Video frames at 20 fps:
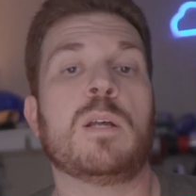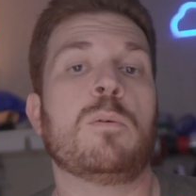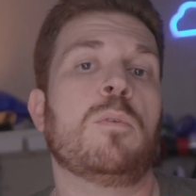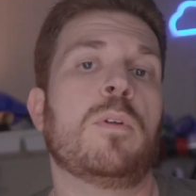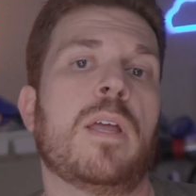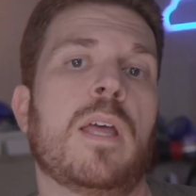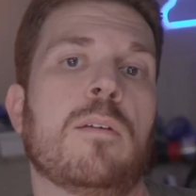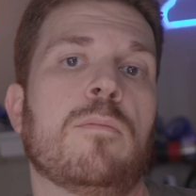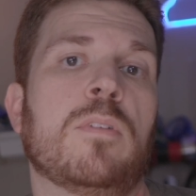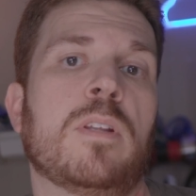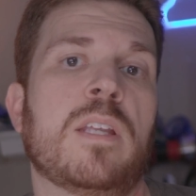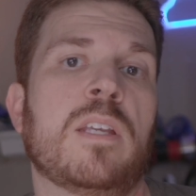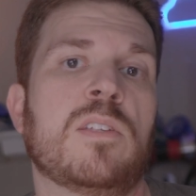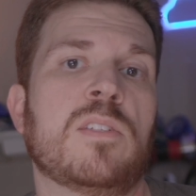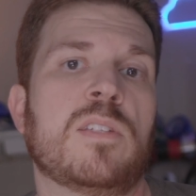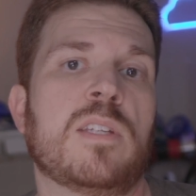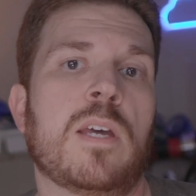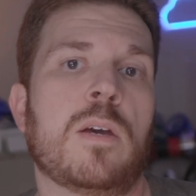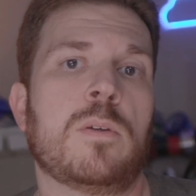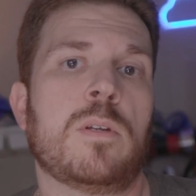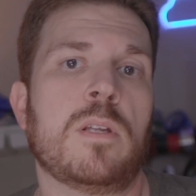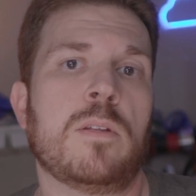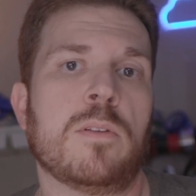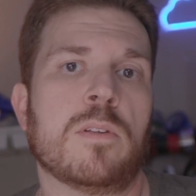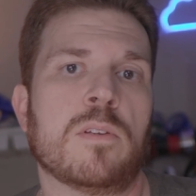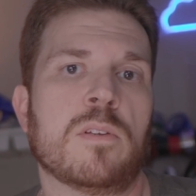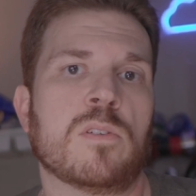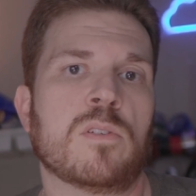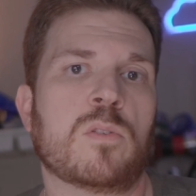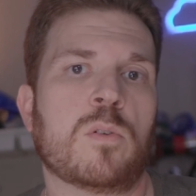And I will have links down
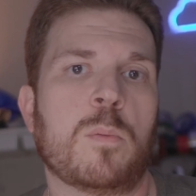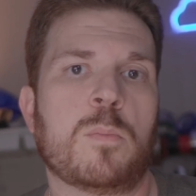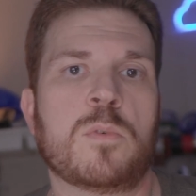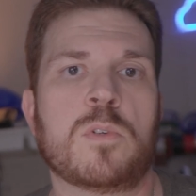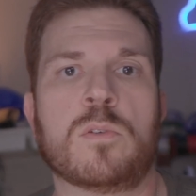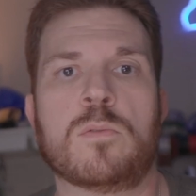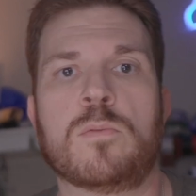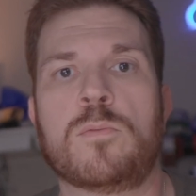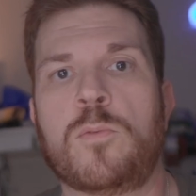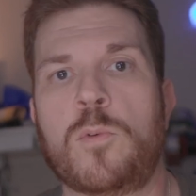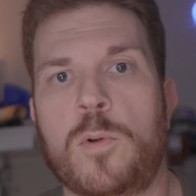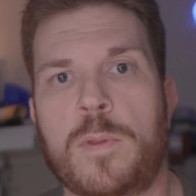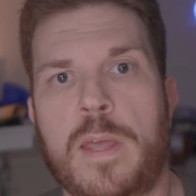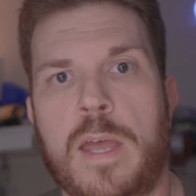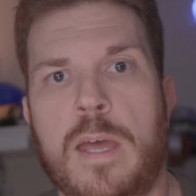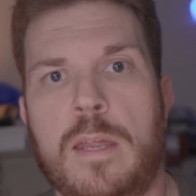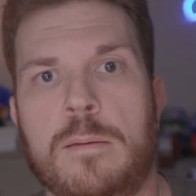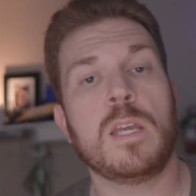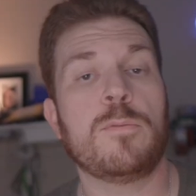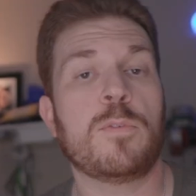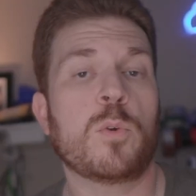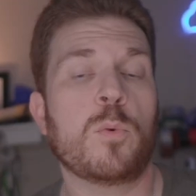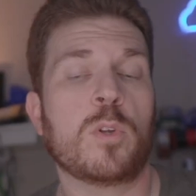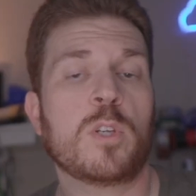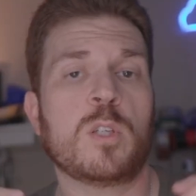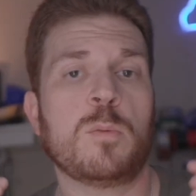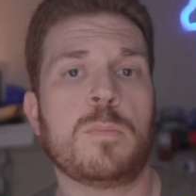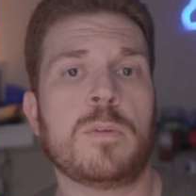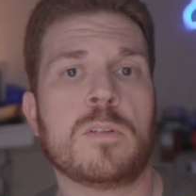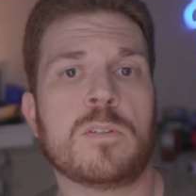in the description for that. If you're
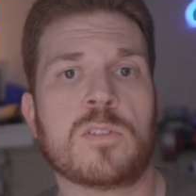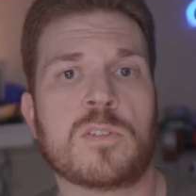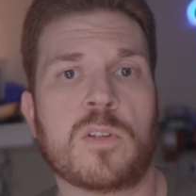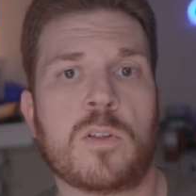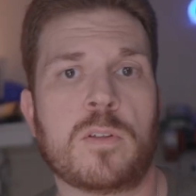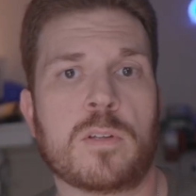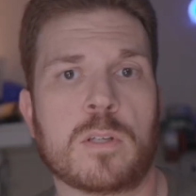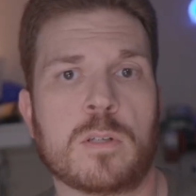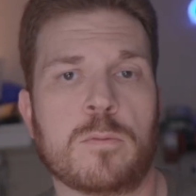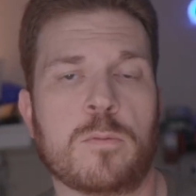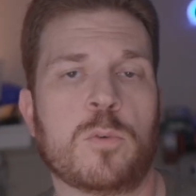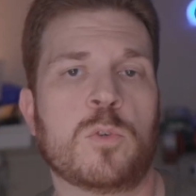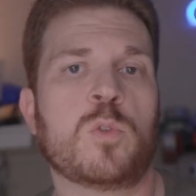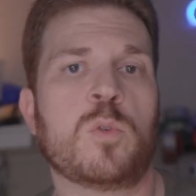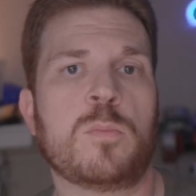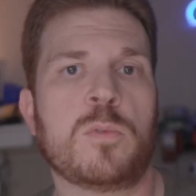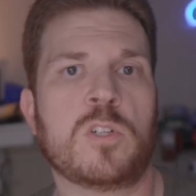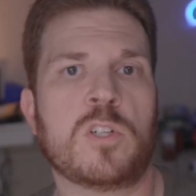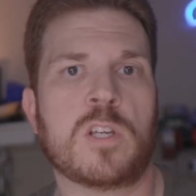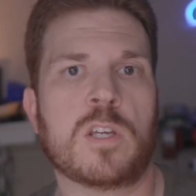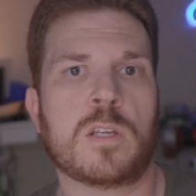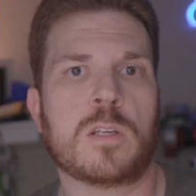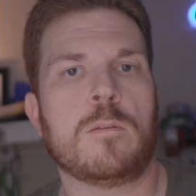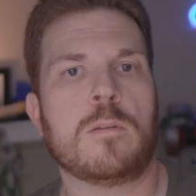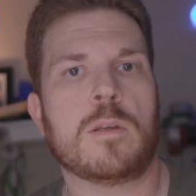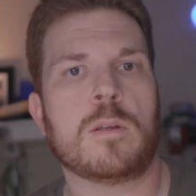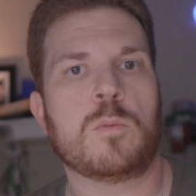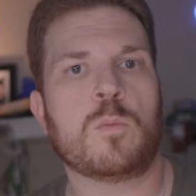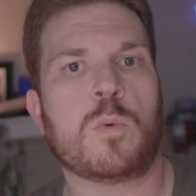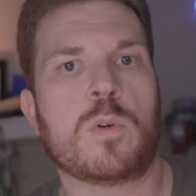going to be installing on a virtual machine,
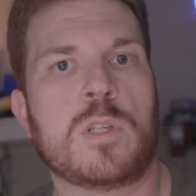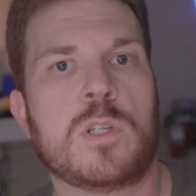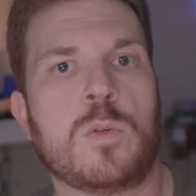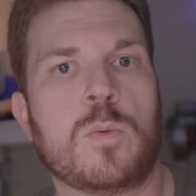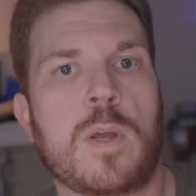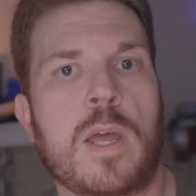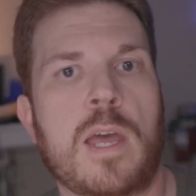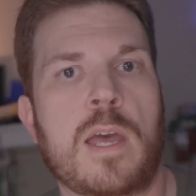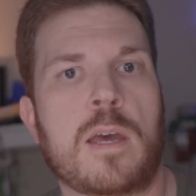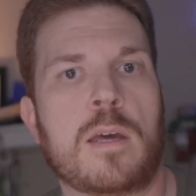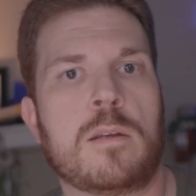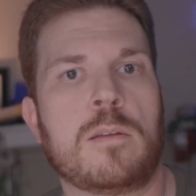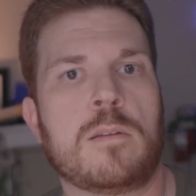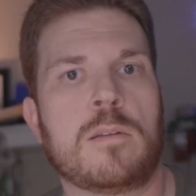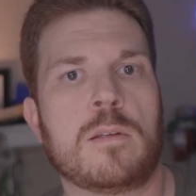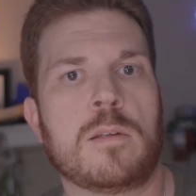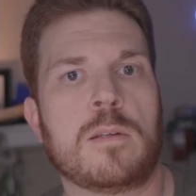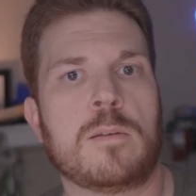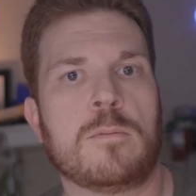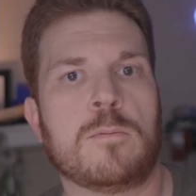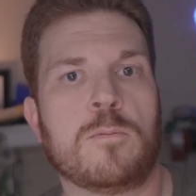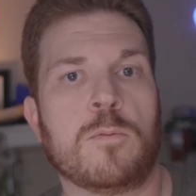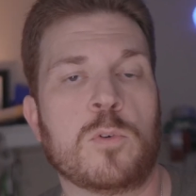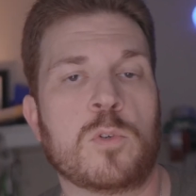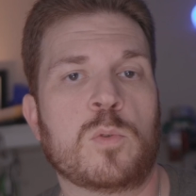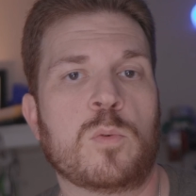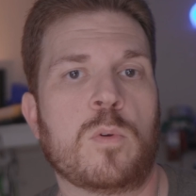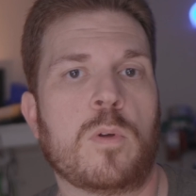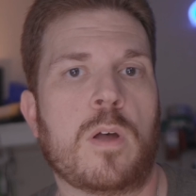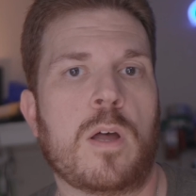then when you add the
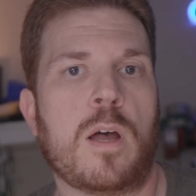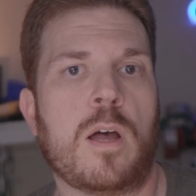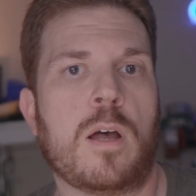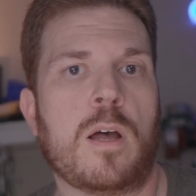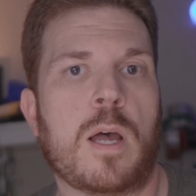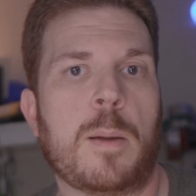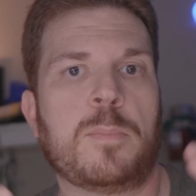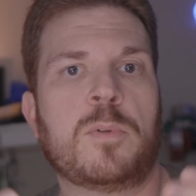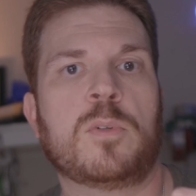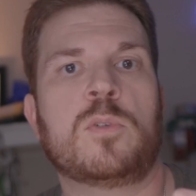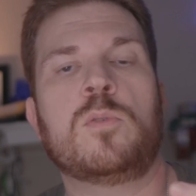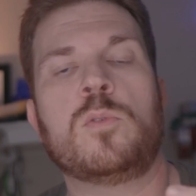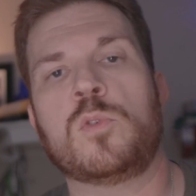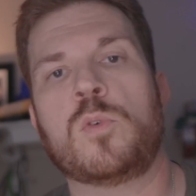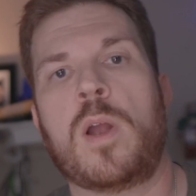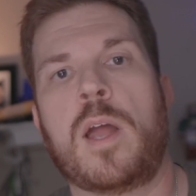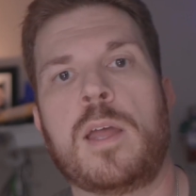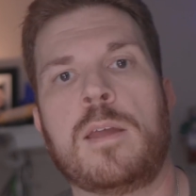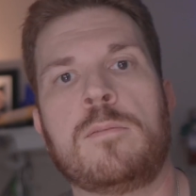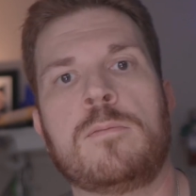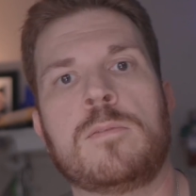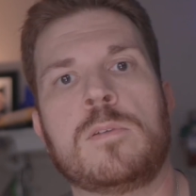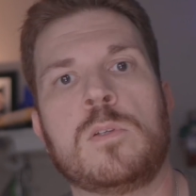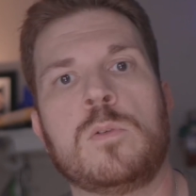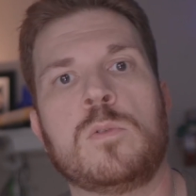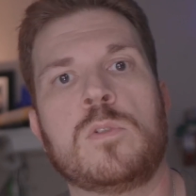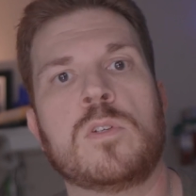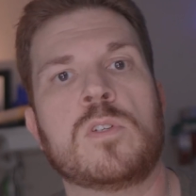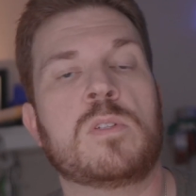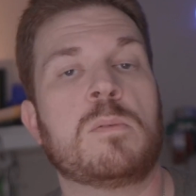virtual optical drive,
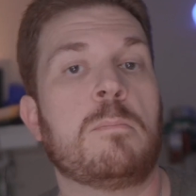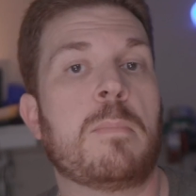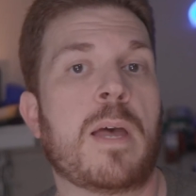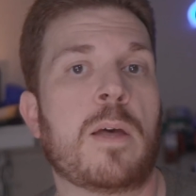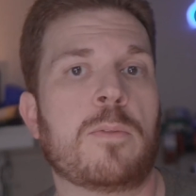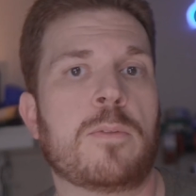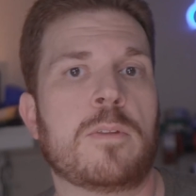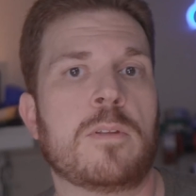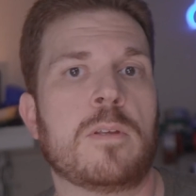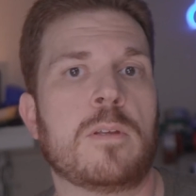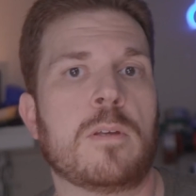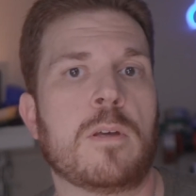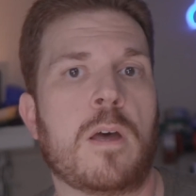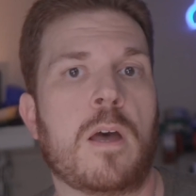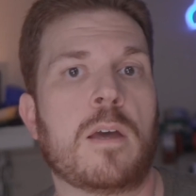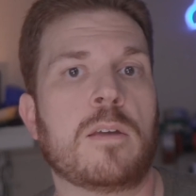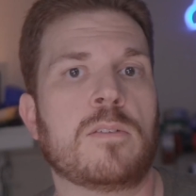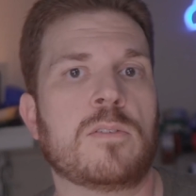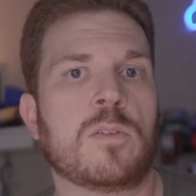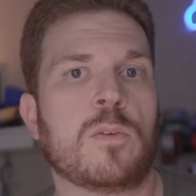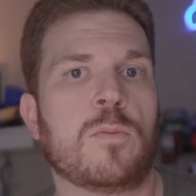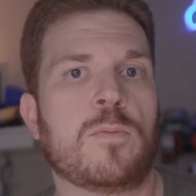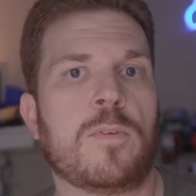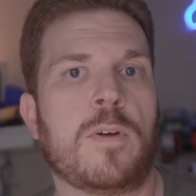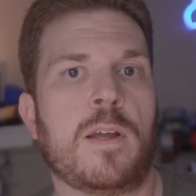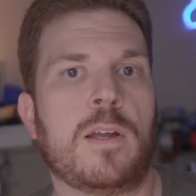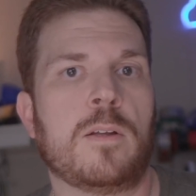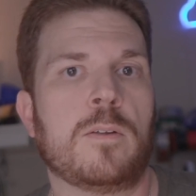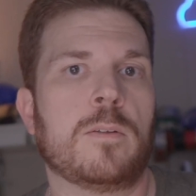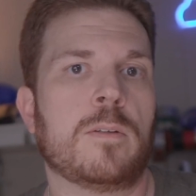you just mount the ISO
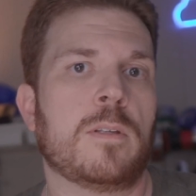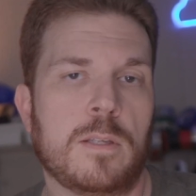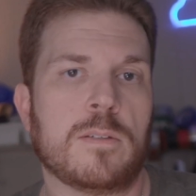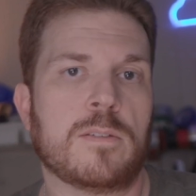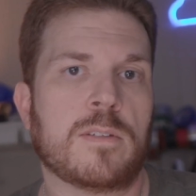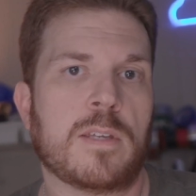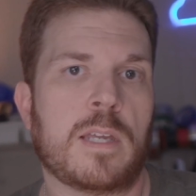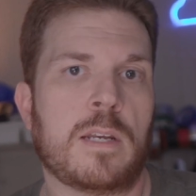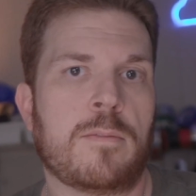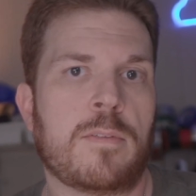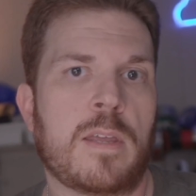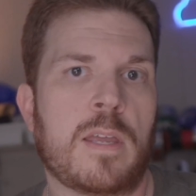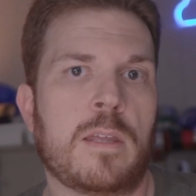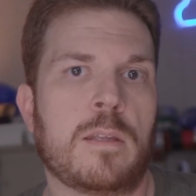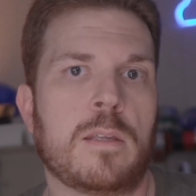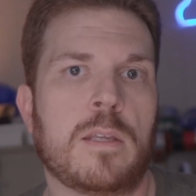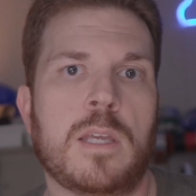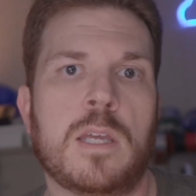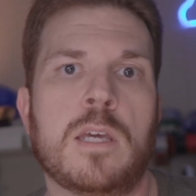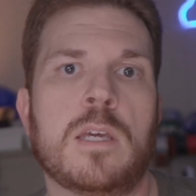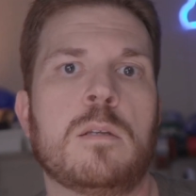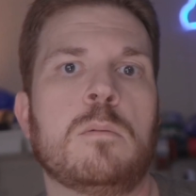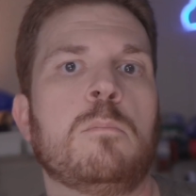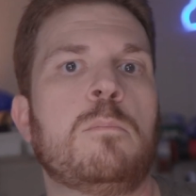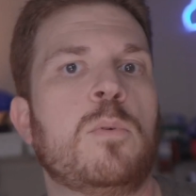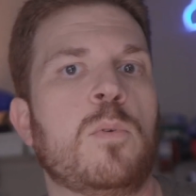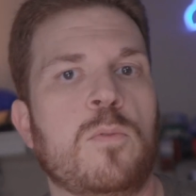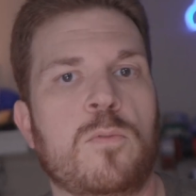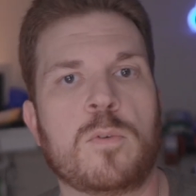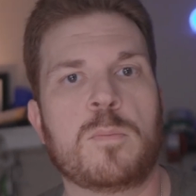file inside of that
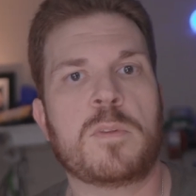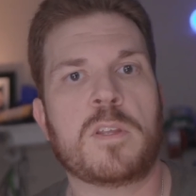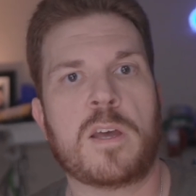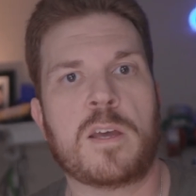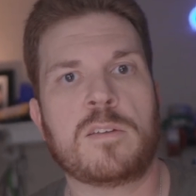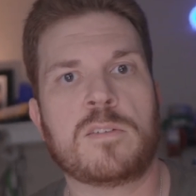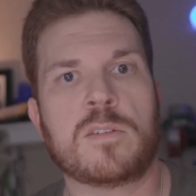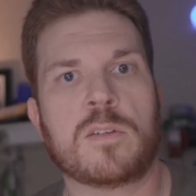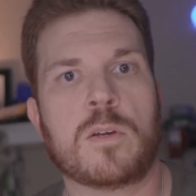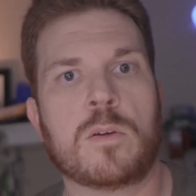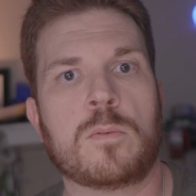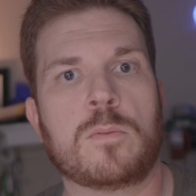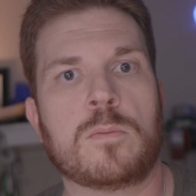and boot from the ISO